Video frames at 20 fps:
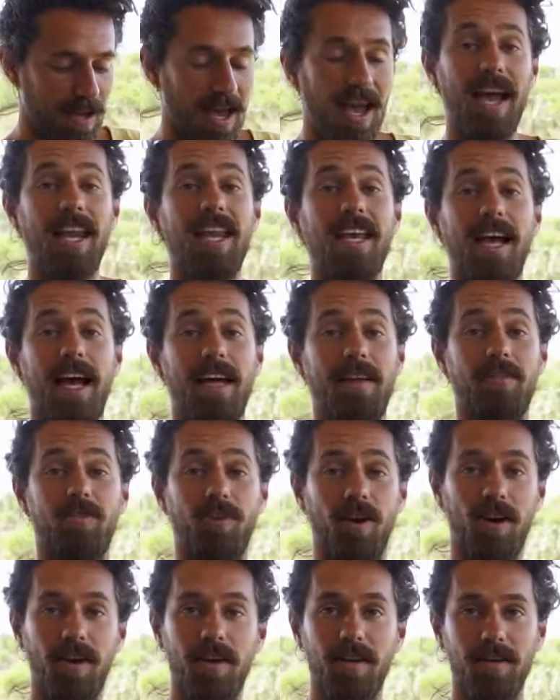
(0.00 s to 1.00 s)
any kind of
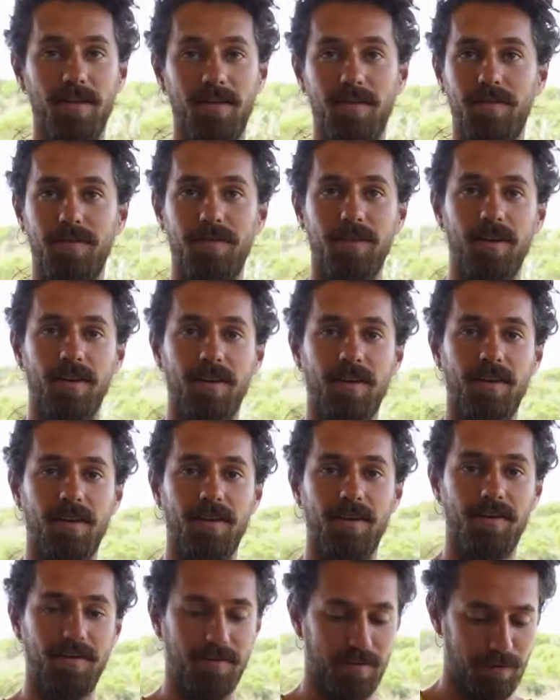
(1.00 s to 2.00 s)
jar
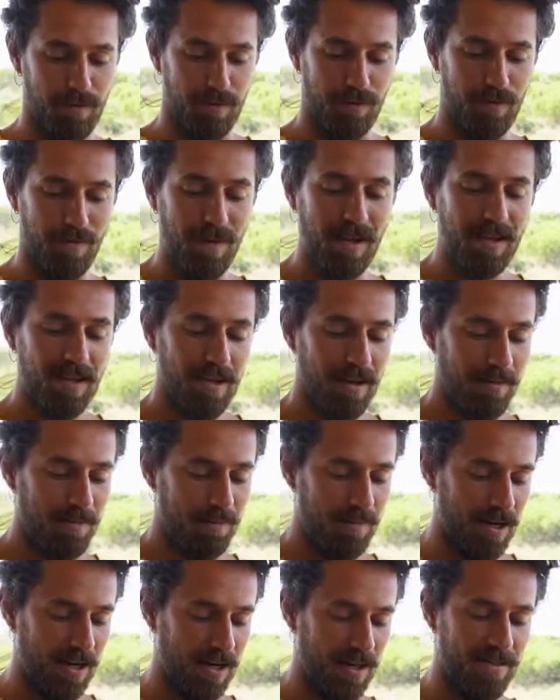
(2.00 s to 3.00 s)
for fermenting,
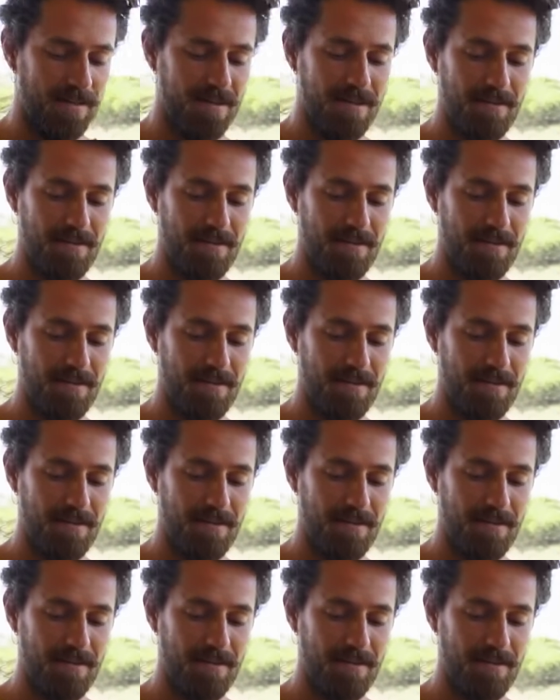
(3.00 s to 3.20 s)
but